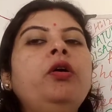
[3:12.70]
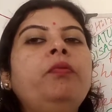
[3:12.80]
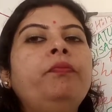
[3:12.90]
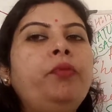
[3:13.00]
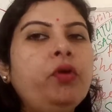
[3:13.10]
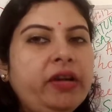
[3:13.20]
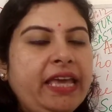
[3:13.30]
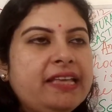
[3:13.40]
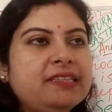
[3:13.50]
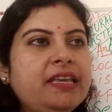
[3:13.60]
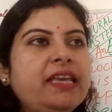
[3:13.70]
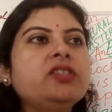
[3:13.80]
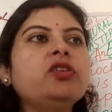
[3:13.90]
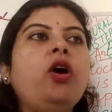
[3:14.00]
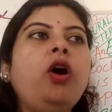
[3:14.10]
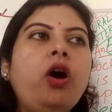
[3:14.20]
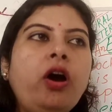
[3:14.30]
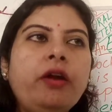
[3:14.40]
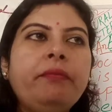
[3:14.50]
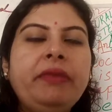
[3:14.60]
bookcases
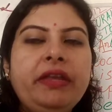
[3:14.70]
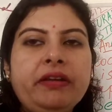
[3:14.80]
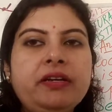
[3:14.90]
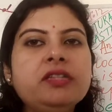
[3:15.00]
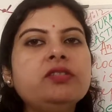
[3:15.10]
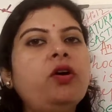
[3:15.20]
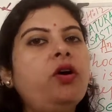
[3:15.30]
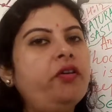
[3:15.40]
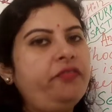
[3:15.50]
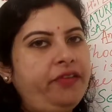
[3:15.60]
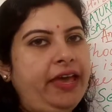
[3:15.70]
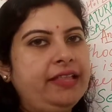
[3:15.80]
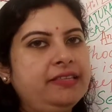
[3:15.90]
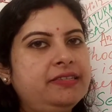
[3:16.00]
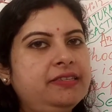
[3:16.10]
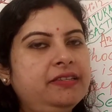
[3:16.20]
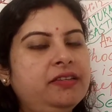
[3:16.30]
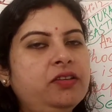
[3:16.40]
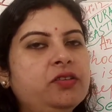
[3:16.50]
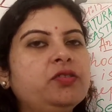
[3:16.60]
or mirrors or fans.
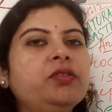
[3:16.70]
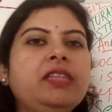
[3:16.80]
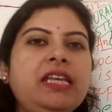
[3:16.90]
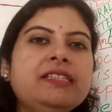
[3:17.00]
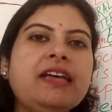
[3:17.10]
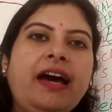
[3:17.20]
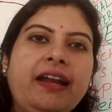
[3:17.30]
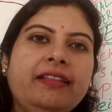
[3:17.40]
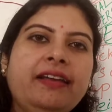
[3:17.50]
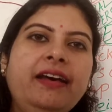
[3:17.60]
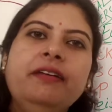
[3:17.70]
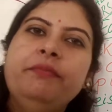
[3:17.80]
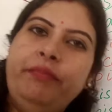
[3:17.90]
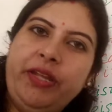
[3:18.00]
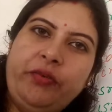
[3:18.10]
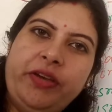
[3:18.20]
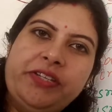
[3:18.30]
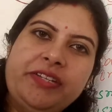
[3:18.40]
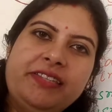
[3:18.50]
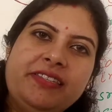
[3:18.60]
So these are the
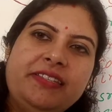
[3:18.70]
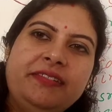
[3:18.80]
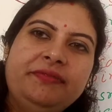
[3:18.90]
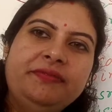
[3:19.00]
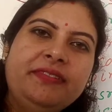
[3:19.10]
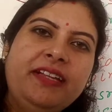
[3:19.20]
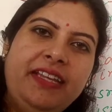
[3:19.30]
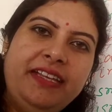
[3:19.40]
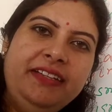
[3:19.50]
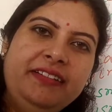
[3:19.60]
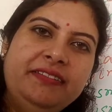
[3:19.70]
precautions. Clear?